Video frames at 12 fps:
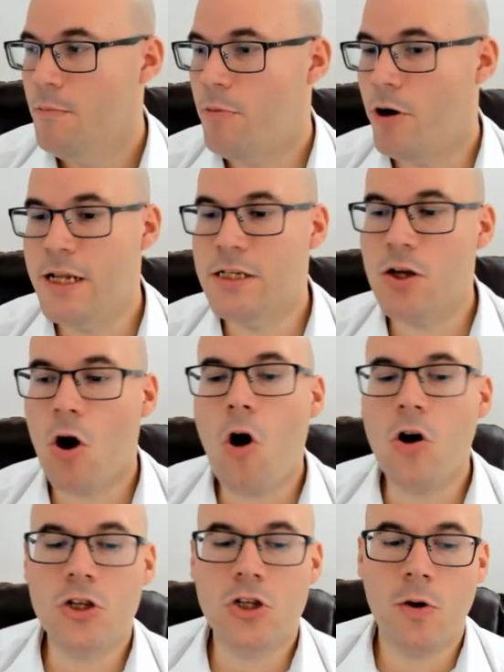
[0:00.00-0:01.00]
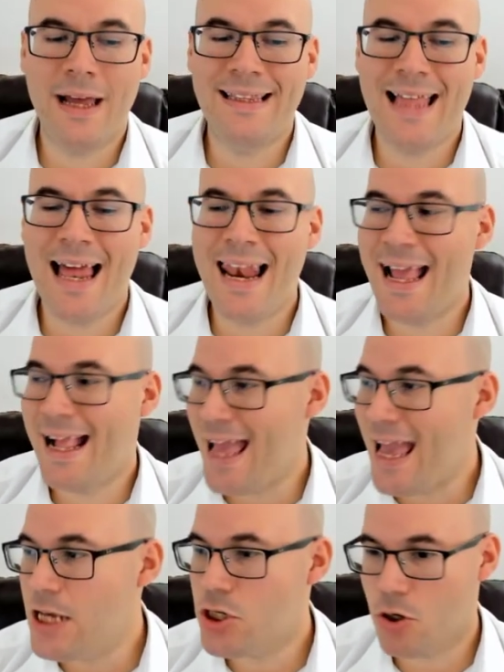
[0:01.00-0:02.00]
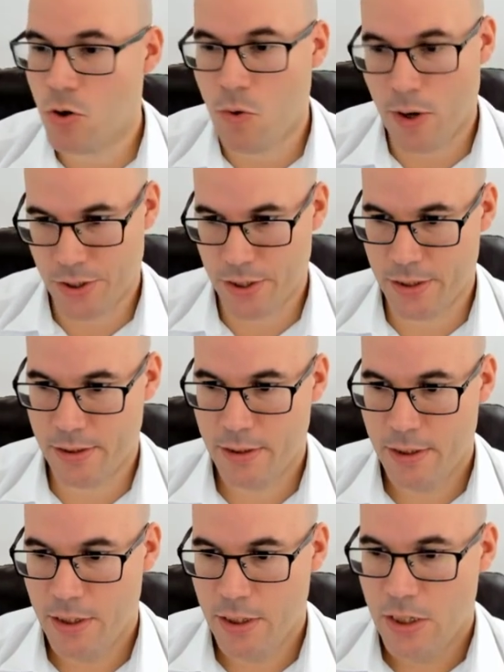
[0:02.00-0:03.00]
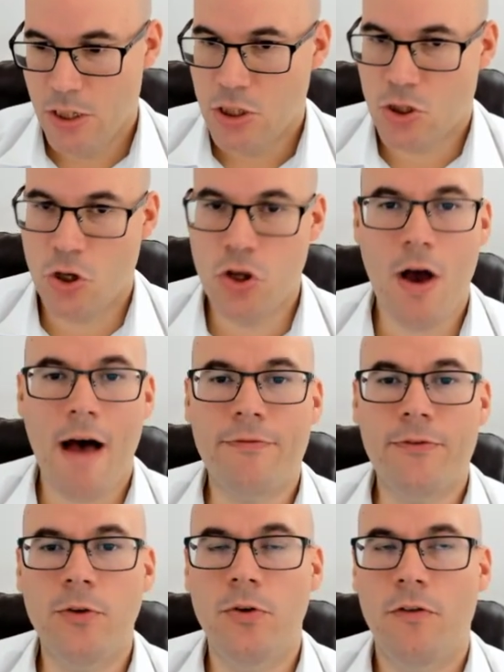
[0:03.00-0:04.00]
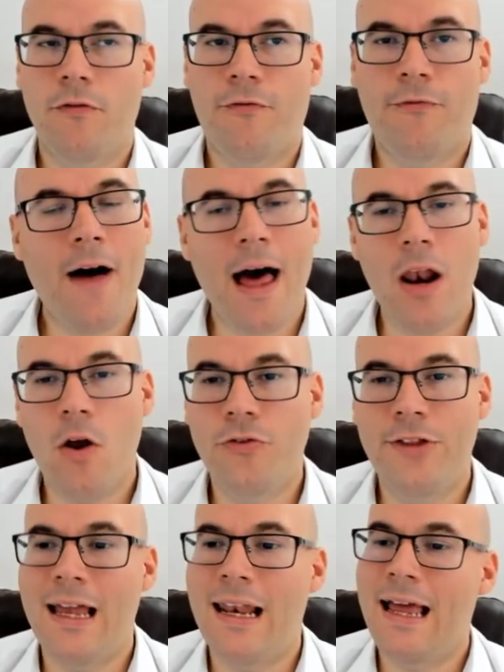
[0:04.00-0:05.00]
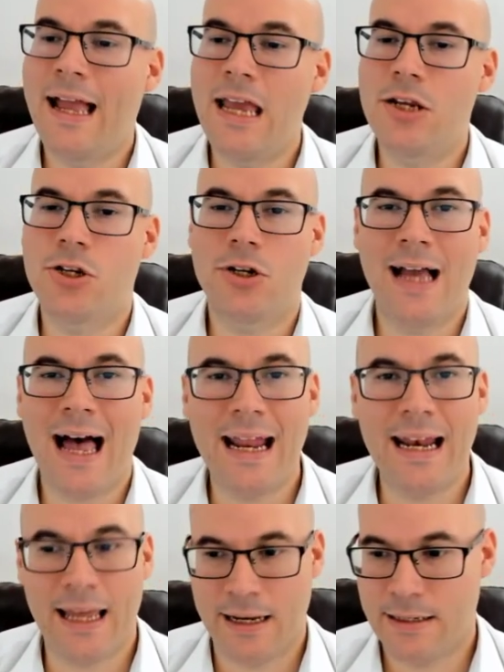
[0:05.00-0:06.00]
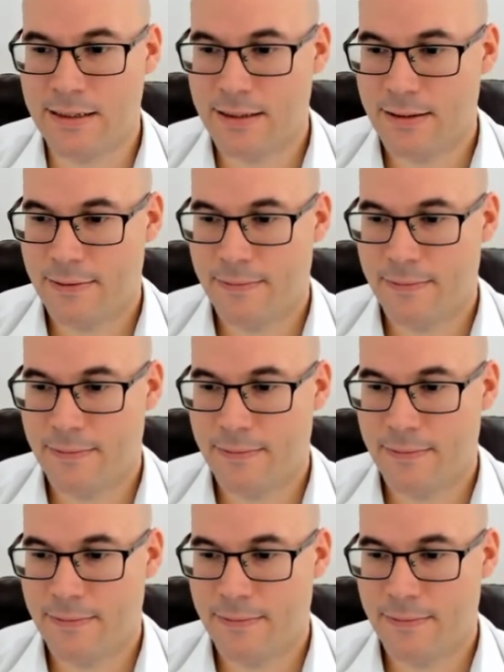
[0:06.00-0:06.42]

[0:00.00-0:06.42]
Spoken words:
but it's also a delegation question. So you have to follow delegation guidelines